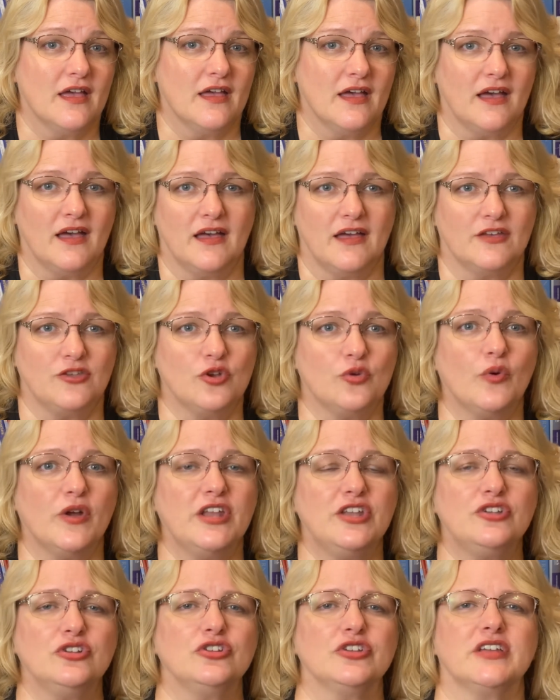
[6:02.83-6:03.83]
Uh, you're
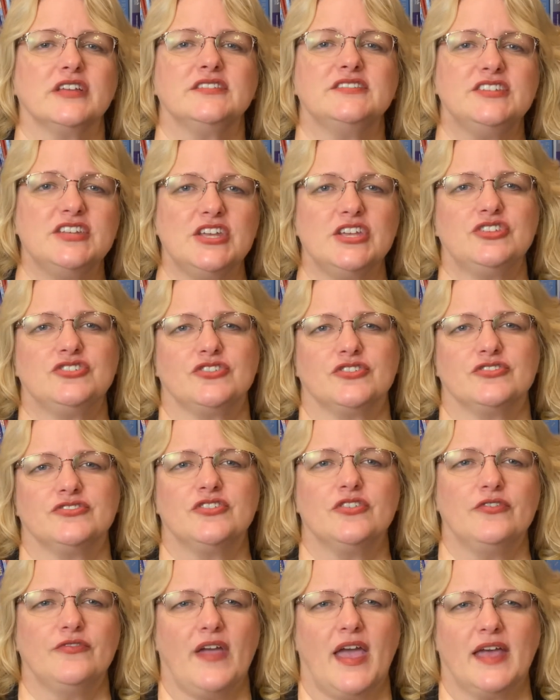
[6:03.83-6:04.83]
wanting to look at
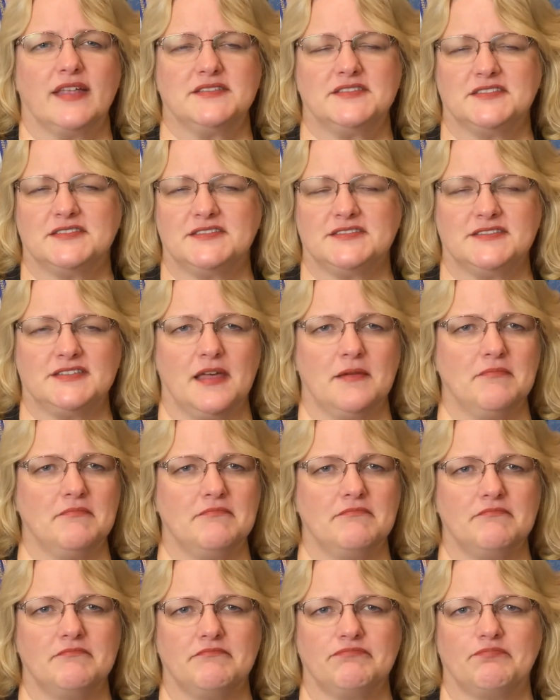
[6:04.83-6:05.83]
teachers who've had
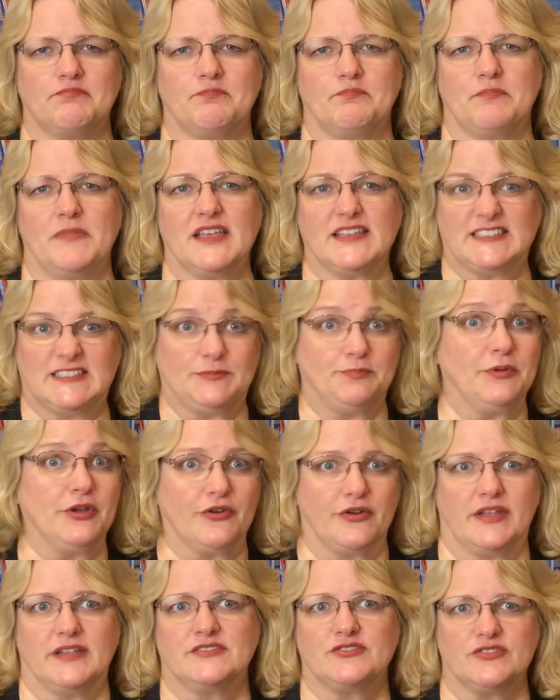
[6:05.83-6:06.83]
some
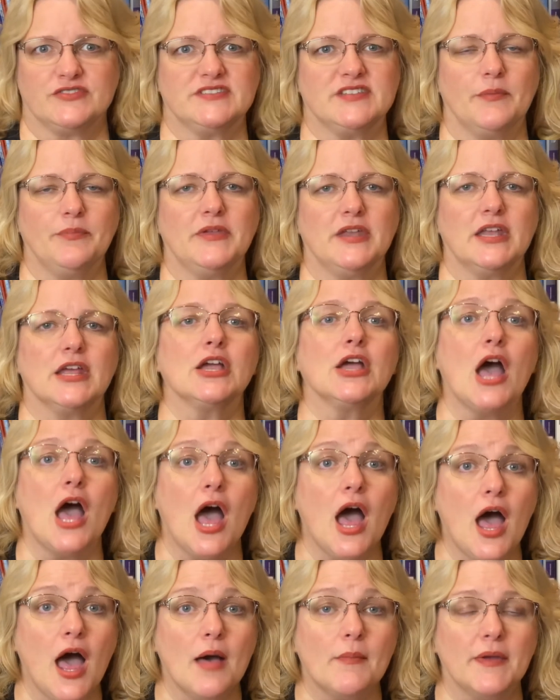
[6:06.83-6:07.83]
experience or something in
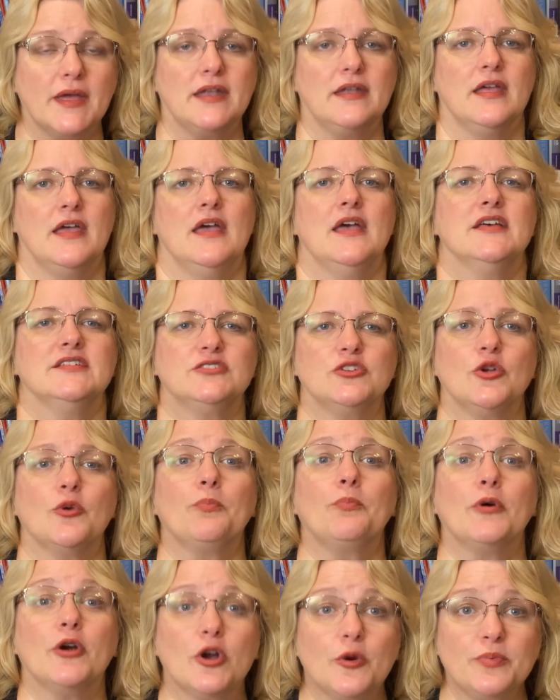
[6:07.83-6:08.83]
common. So you're
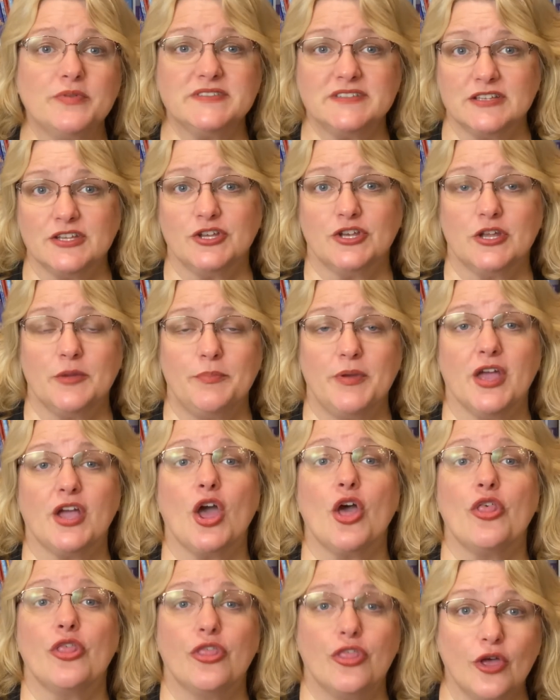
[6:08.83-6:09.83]
purposely going to
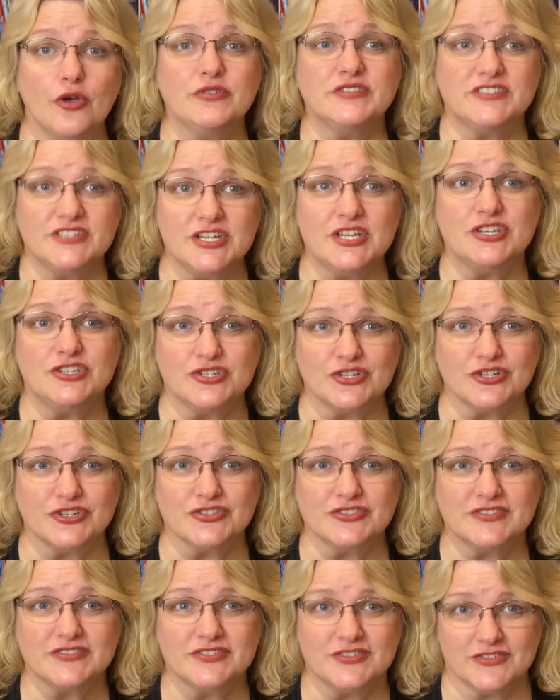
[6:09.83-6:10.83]
pick those
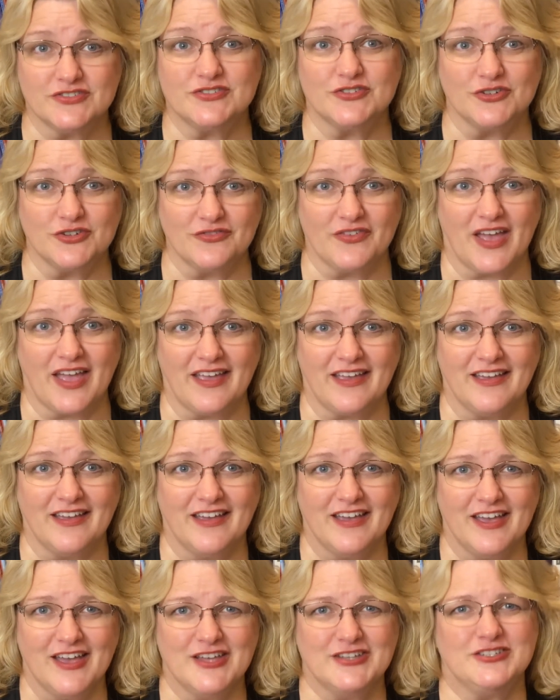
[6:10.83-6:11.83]
teachers to survey
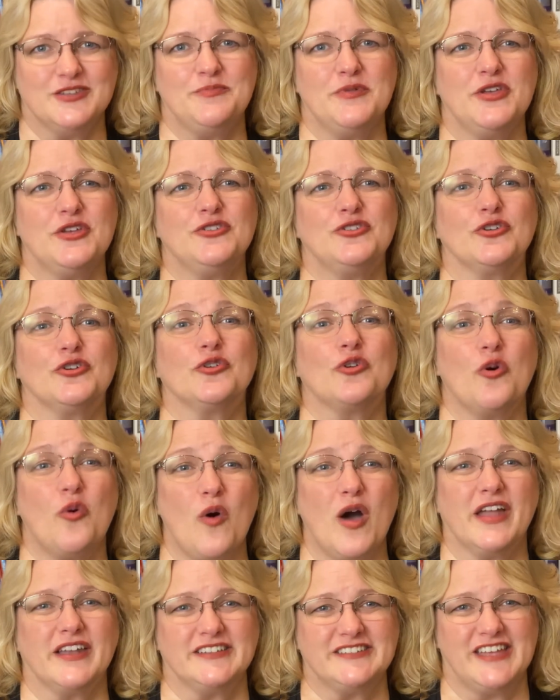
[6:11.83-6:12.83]
to be in your
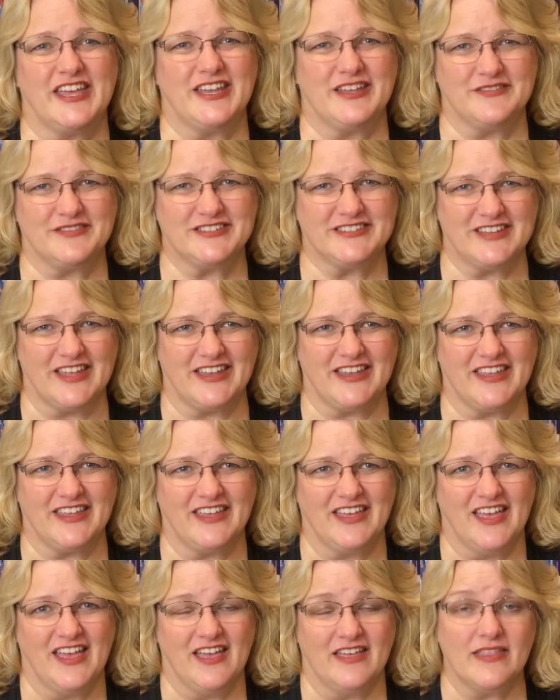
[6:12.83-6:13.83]
quantitative
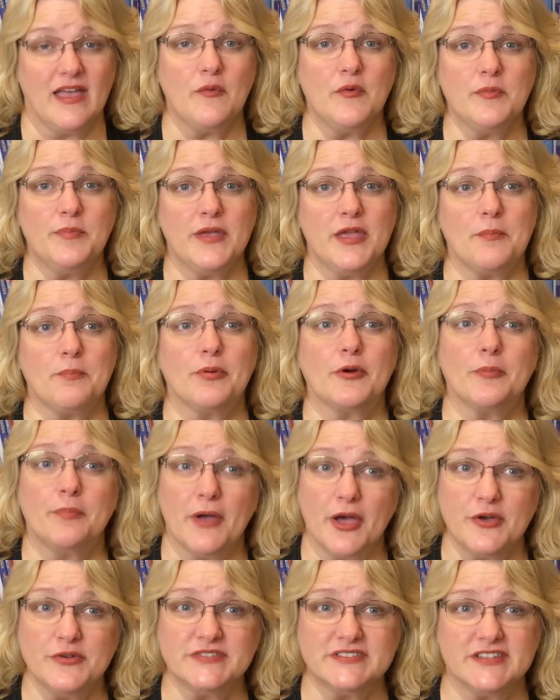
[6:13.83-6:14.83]
study. And that would be
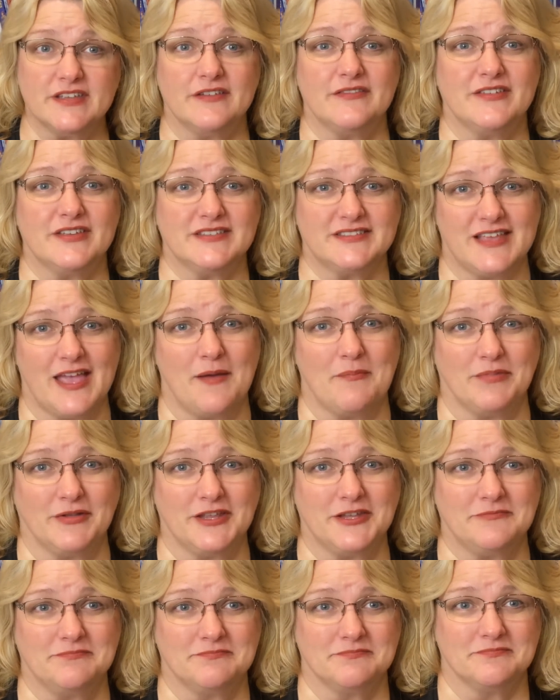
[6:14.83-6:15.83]
purposive
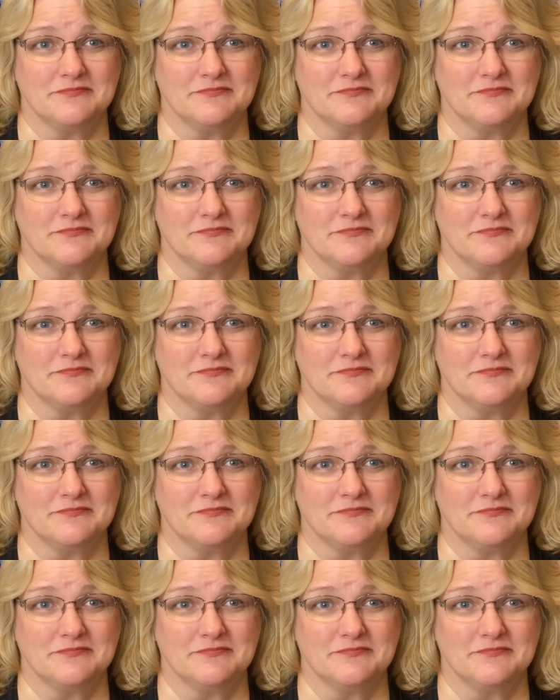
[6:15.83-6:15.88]
sampling.